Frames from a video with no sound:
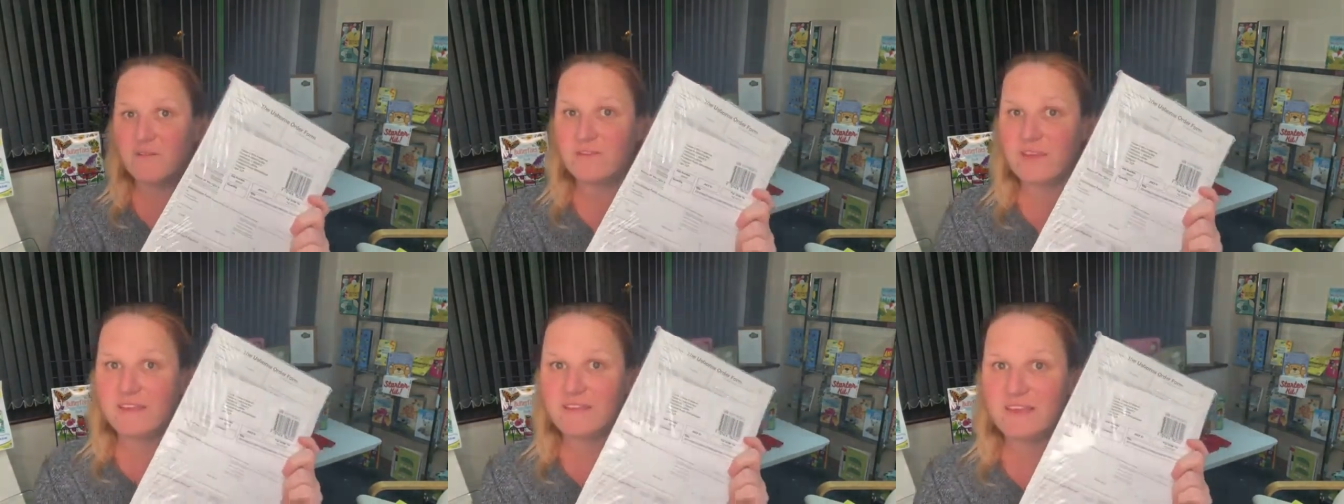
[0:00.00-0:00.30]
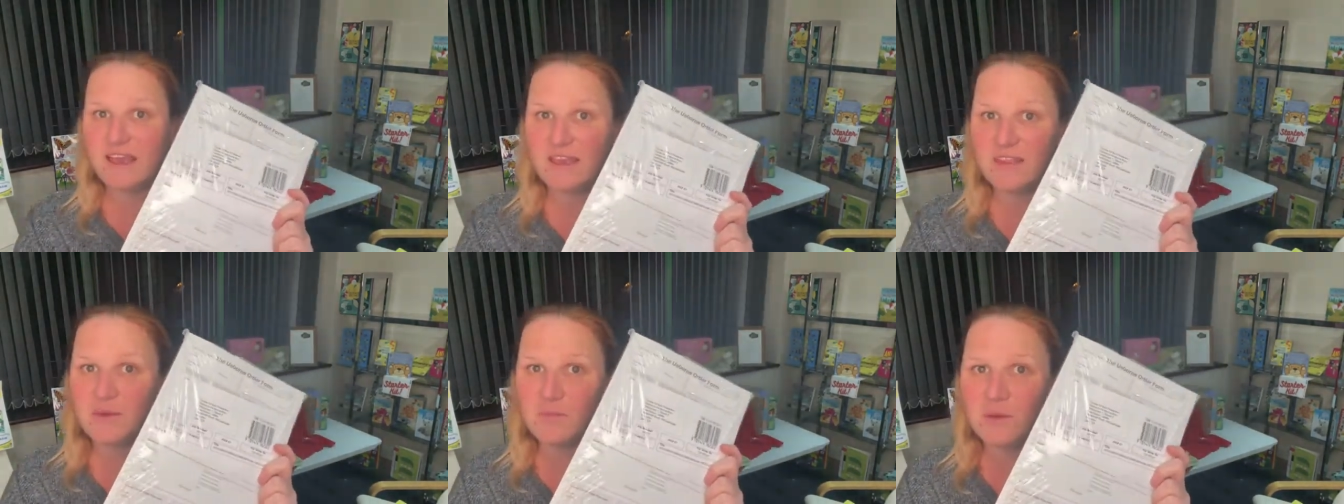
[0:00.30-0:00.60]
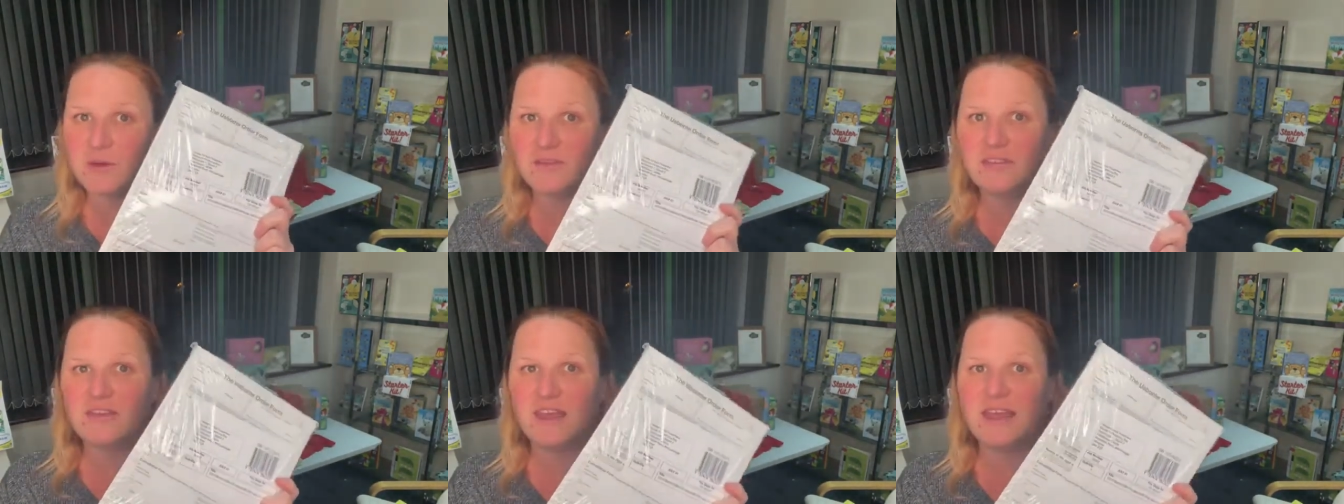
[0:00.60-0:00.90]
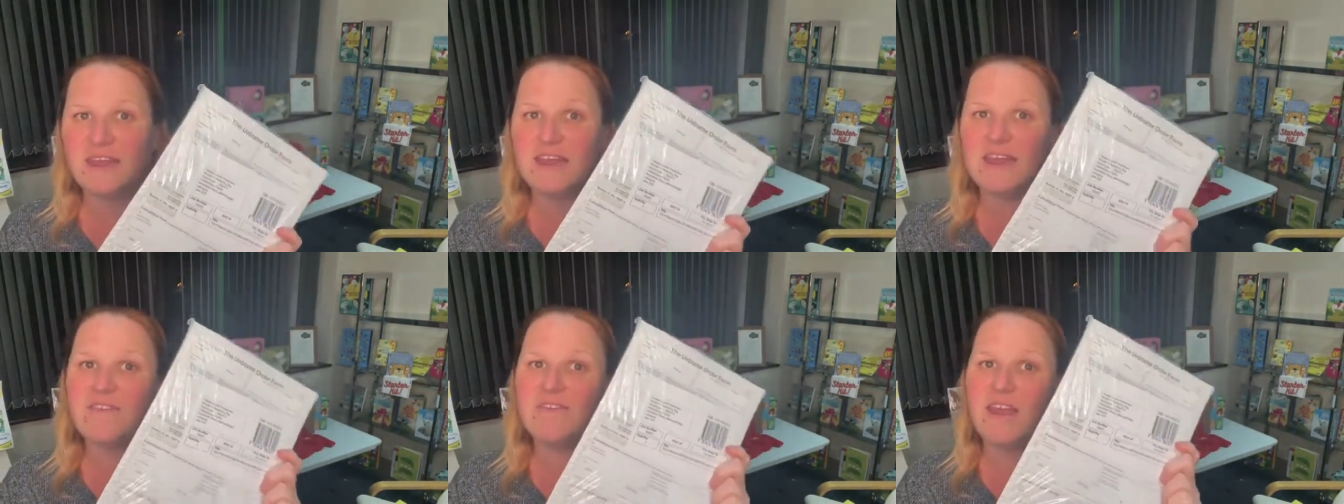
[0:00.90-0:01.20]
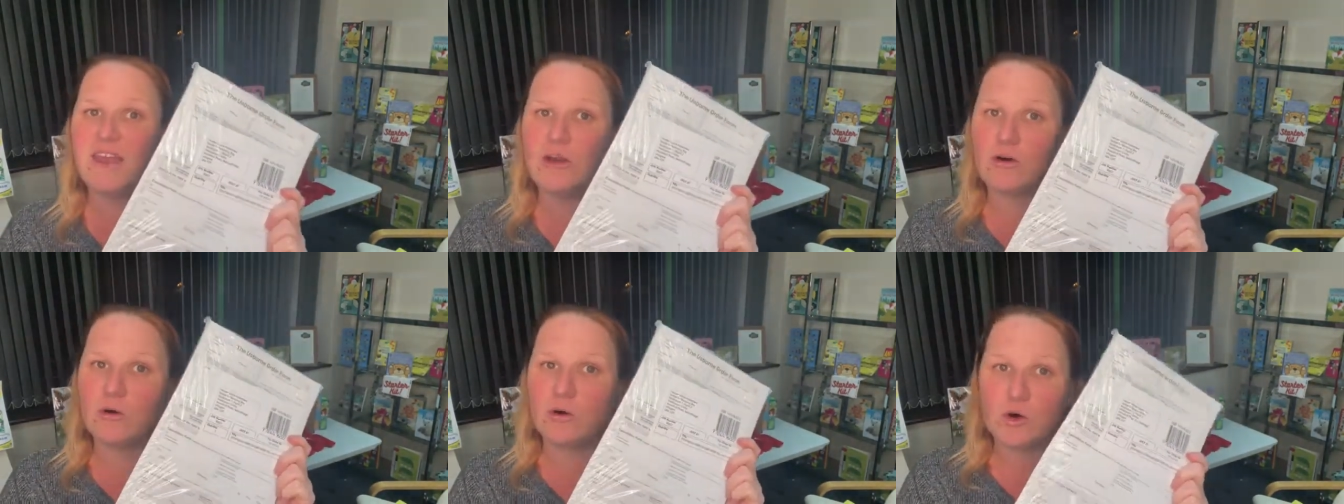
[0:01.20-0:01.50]
If they take the books then, if
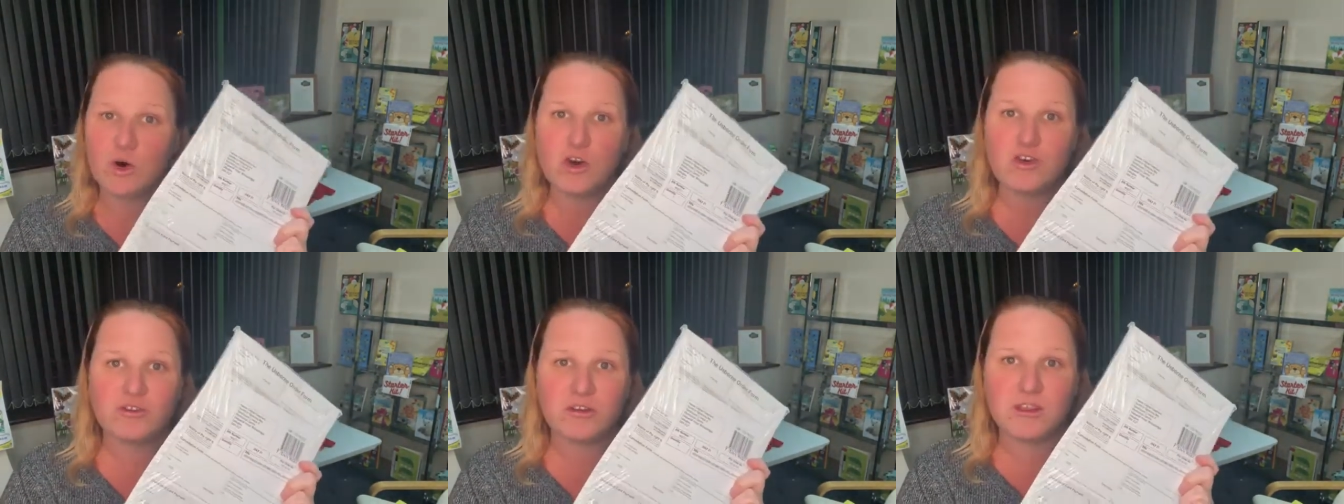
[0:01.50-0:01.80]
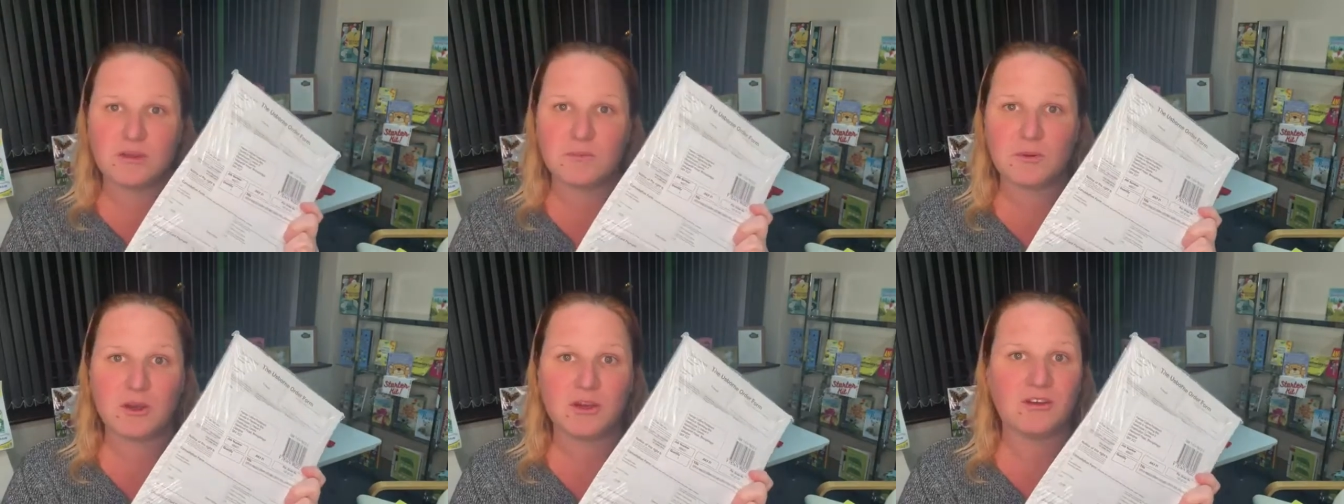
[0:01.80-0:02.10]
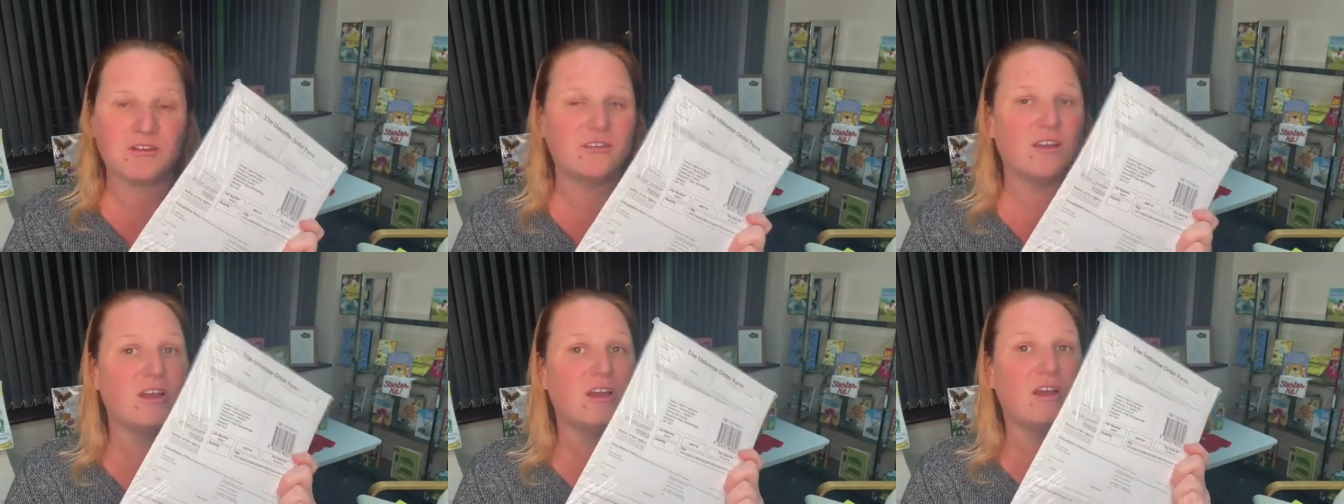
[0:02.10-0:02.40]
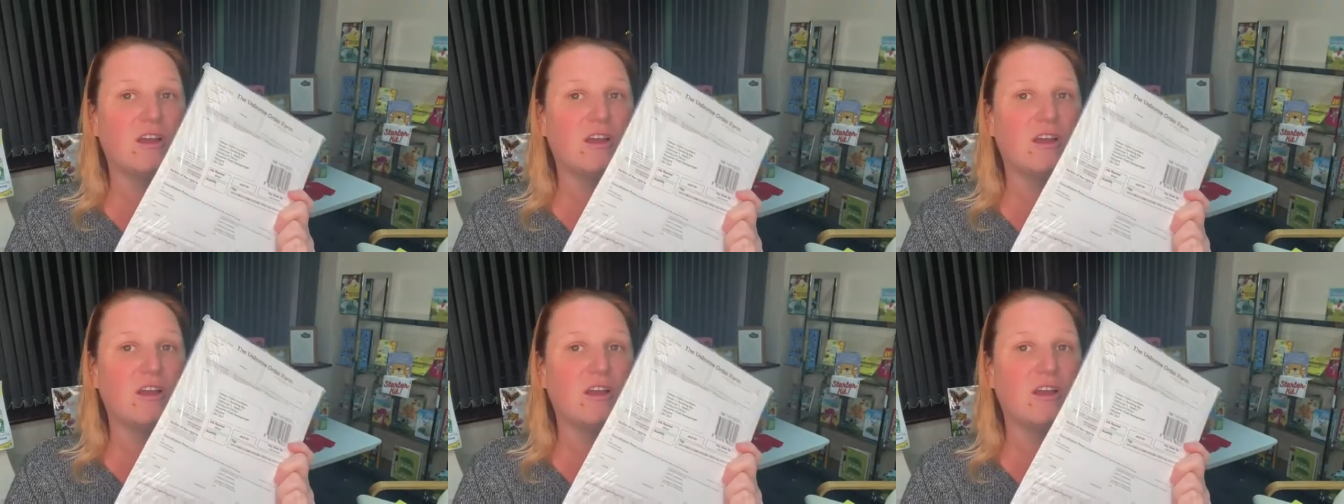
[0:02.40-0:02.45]
they are ordering the books,